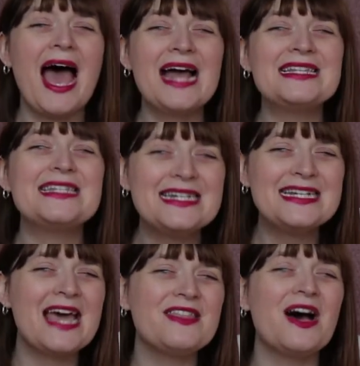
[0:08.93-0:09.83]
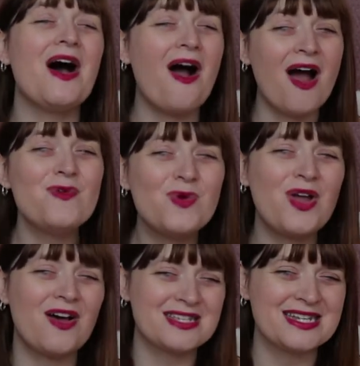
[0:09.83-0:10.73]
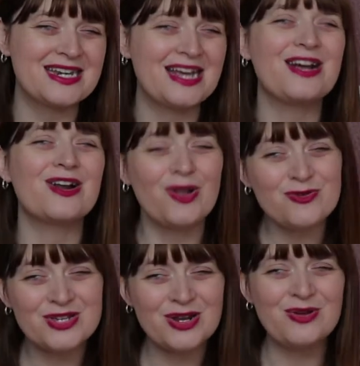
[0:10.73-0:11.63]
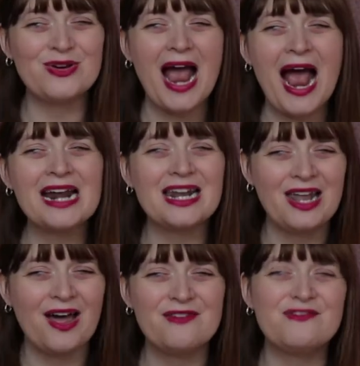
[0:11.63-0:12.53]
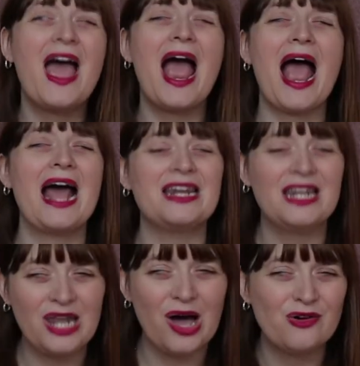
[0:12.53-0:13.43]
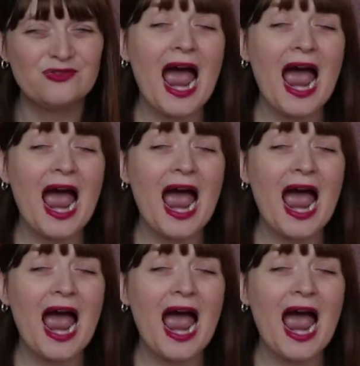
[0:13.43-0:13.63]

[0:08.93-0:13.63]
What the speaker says: and together I want us to take a closer look at life and love.